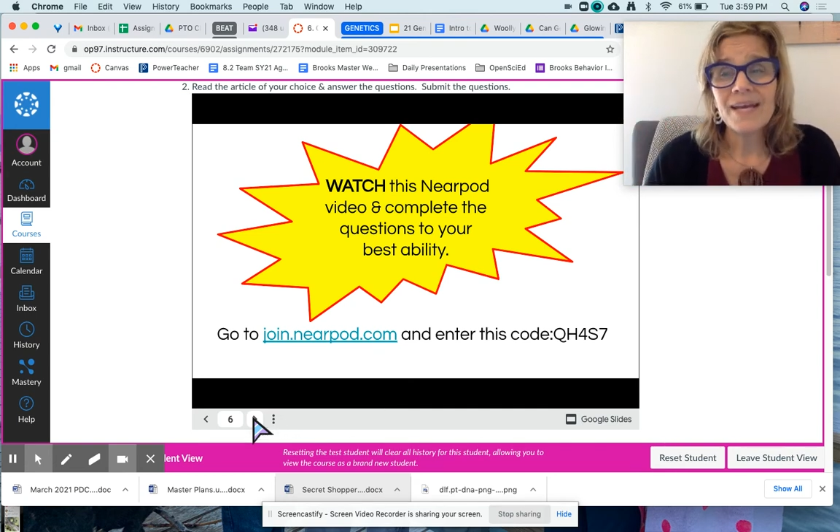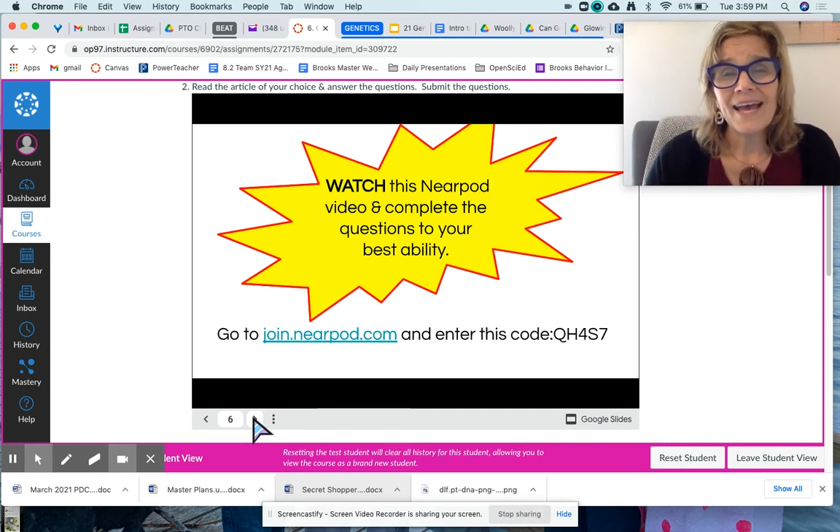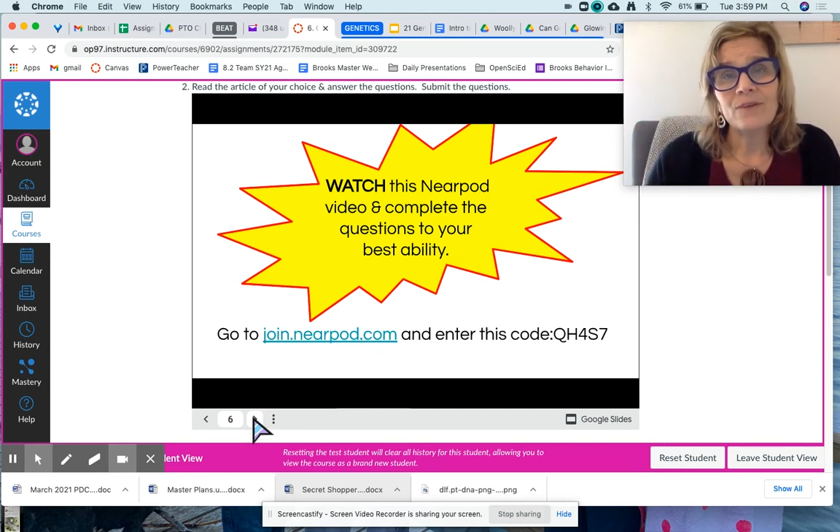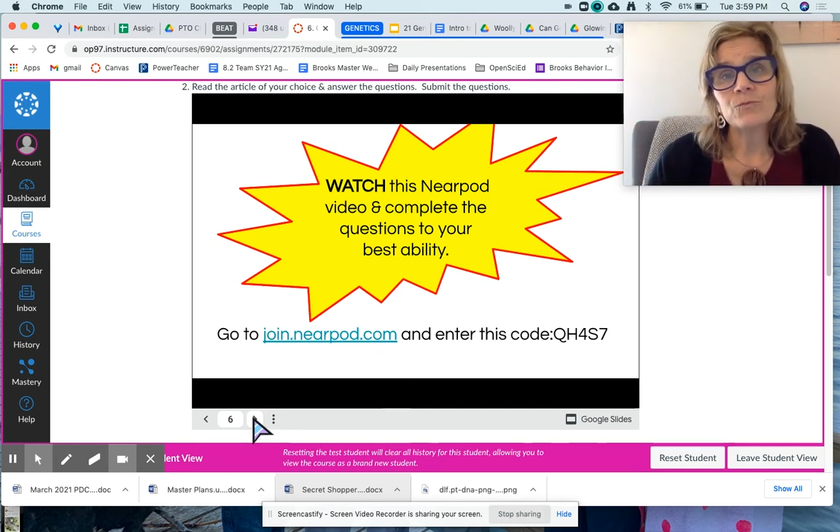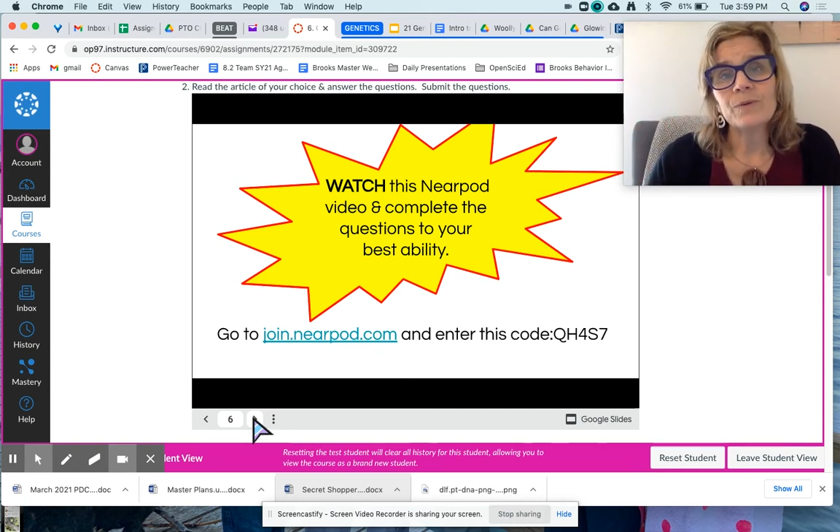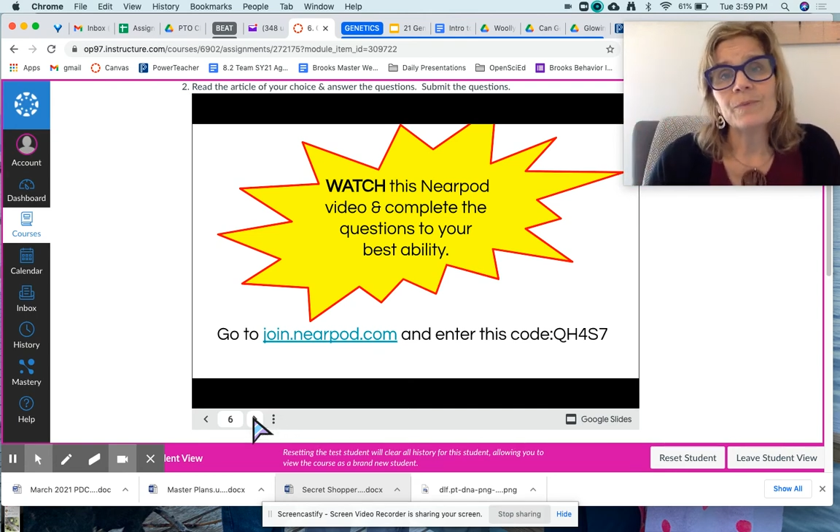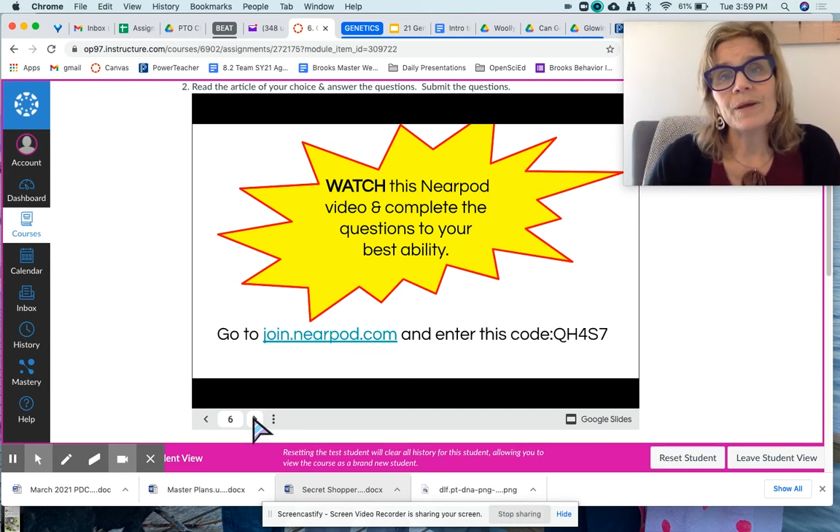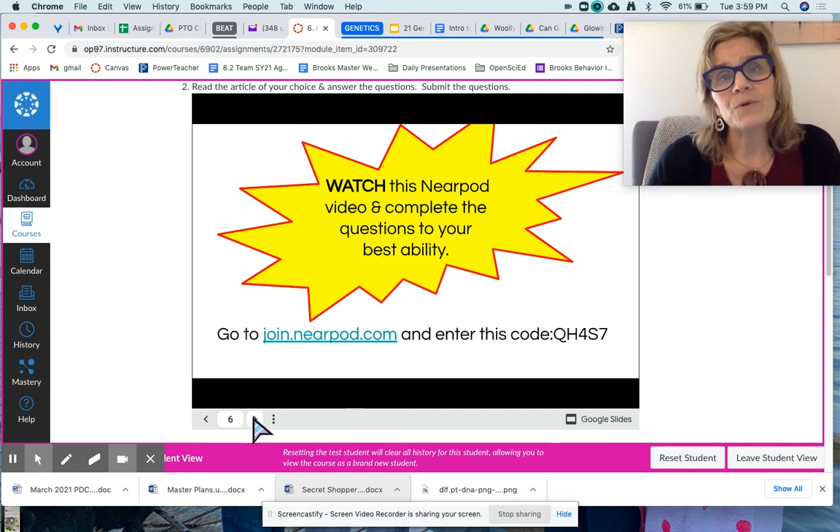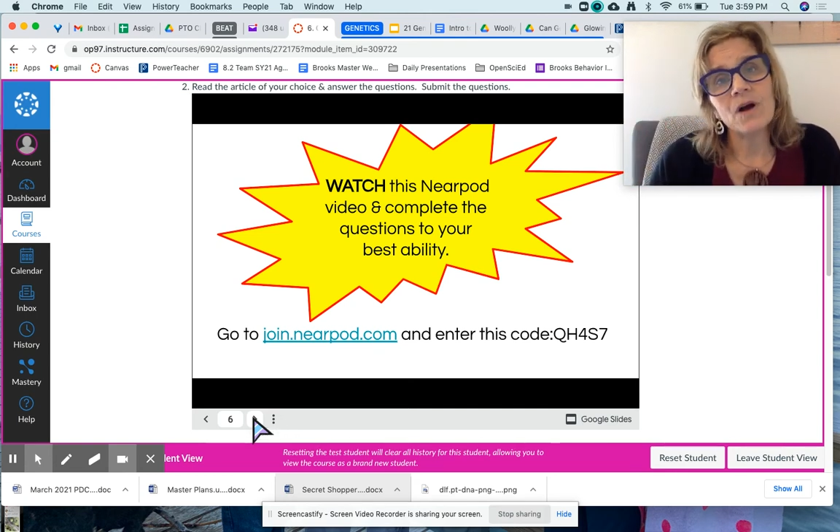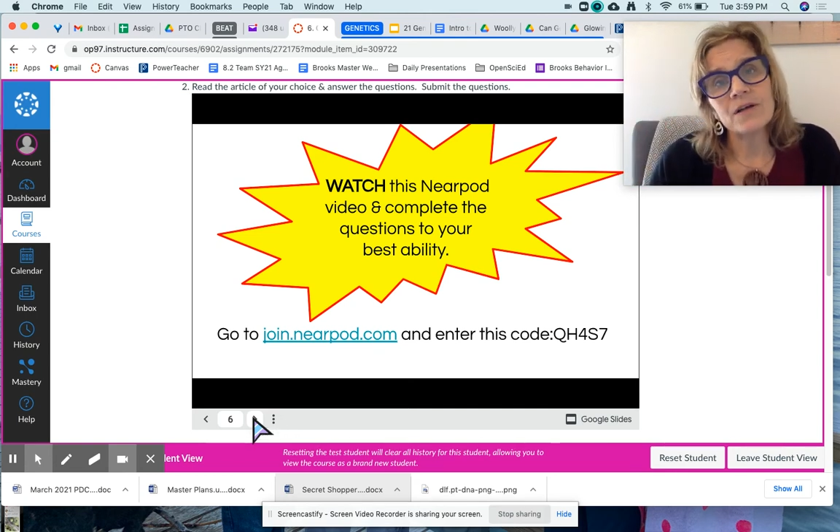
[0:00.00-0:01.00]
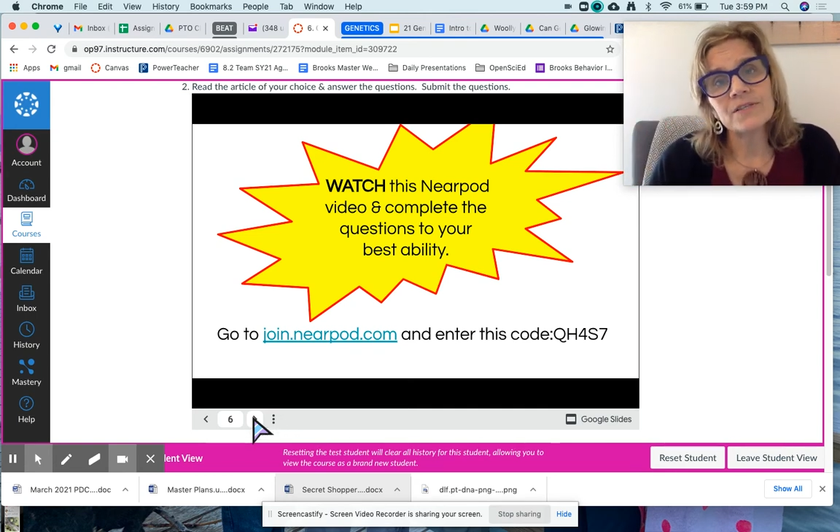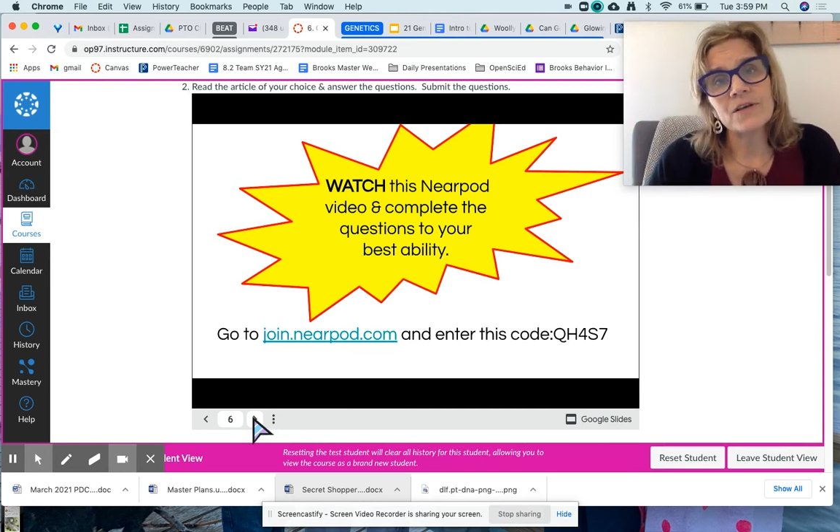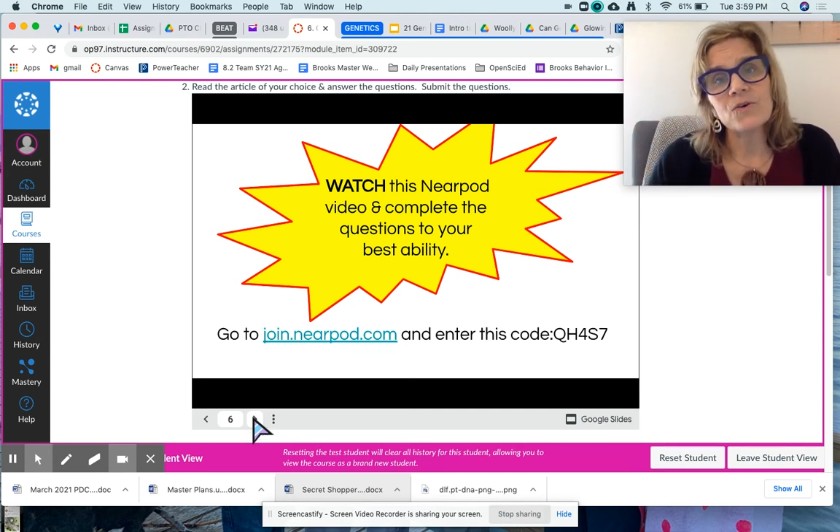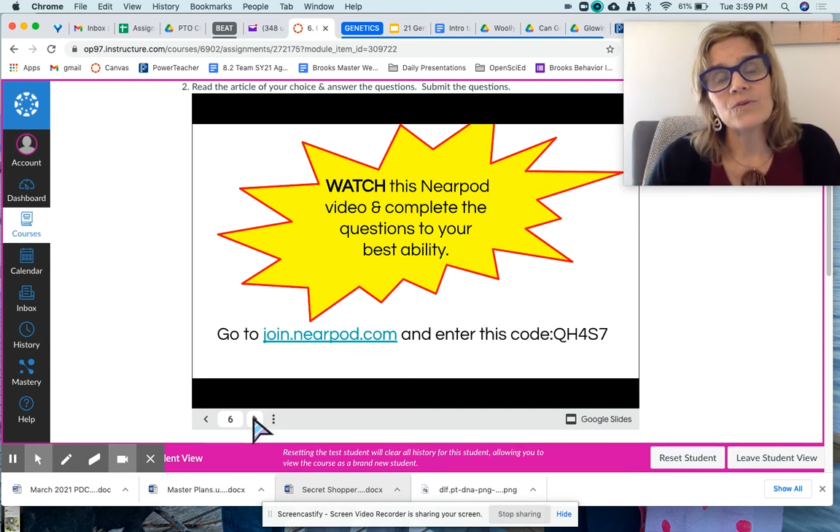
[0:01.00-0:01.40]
And remember also,